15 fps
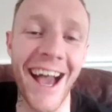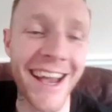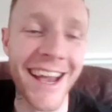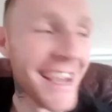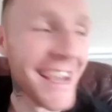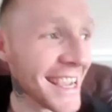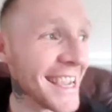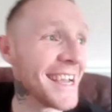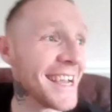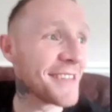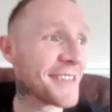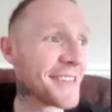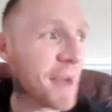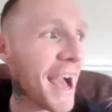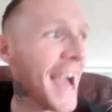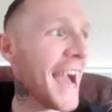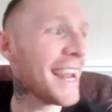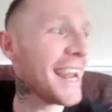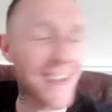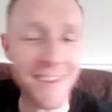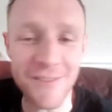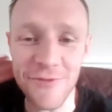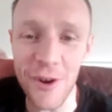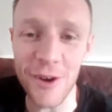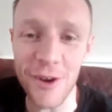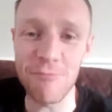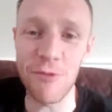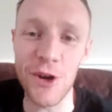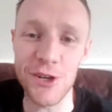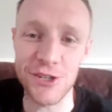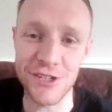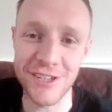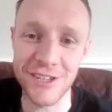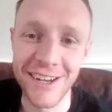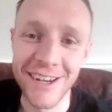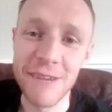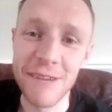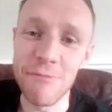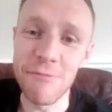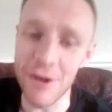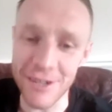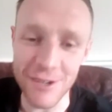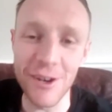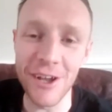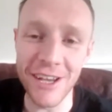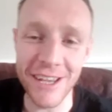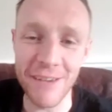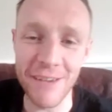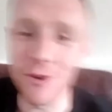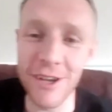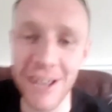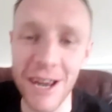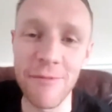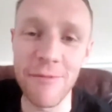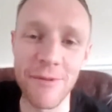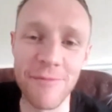He is mad as a fucking brush. Well, you'll like him. You'll get on with him.